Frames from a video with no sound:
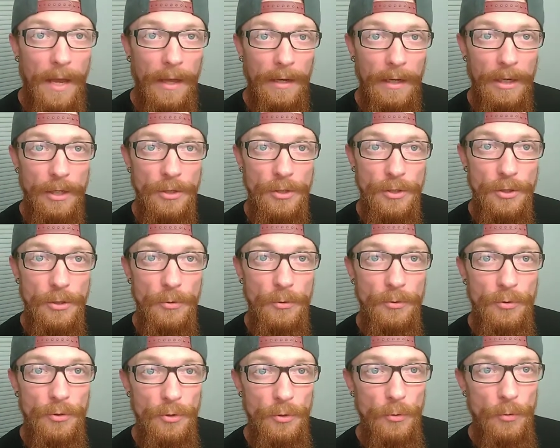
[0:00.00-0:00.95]
had an
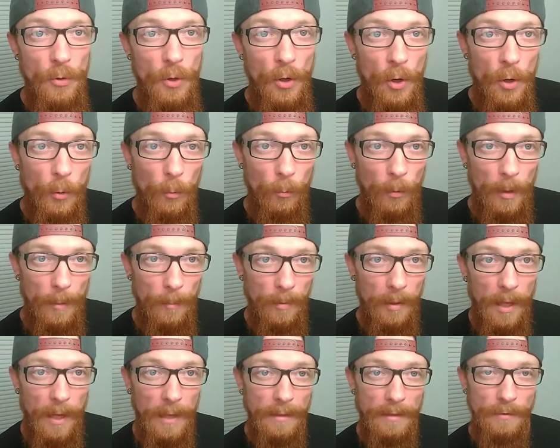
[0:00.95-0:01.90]
issue to
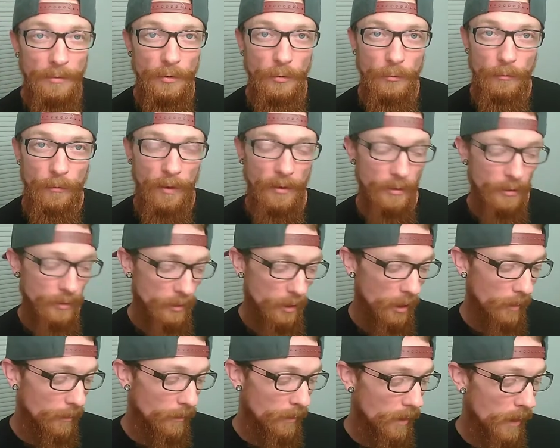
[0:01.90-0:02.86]
reapply this to freshen
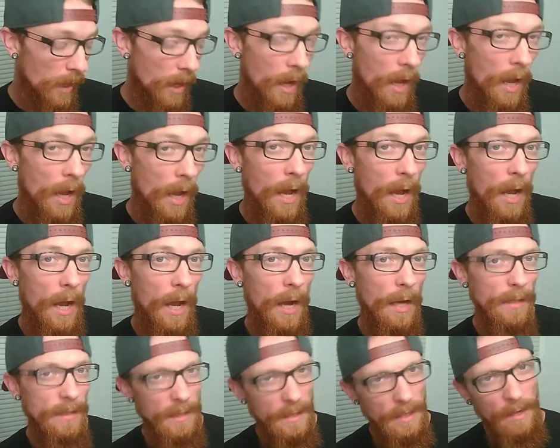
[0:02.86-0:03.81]
up.
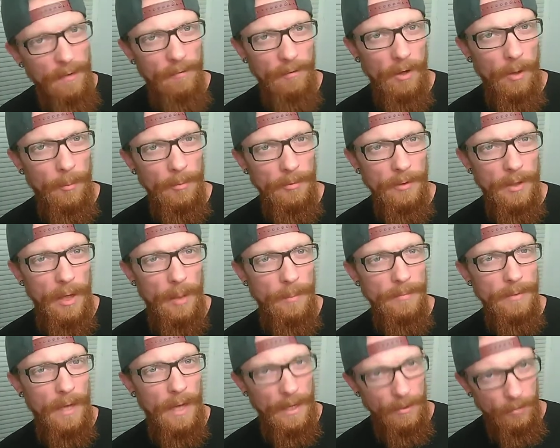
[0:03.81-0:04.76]
I did have a couple
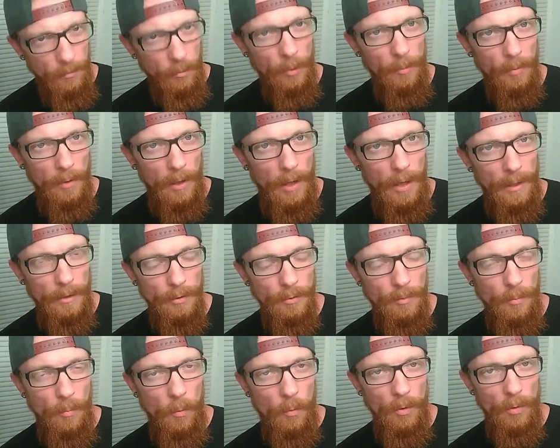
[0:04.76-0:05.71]
times I had to reapply
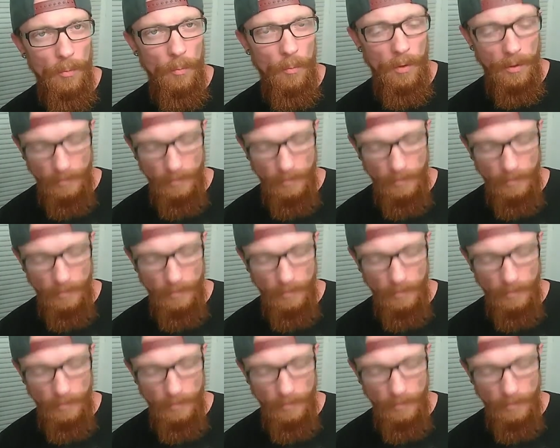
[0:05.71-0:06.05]
it more than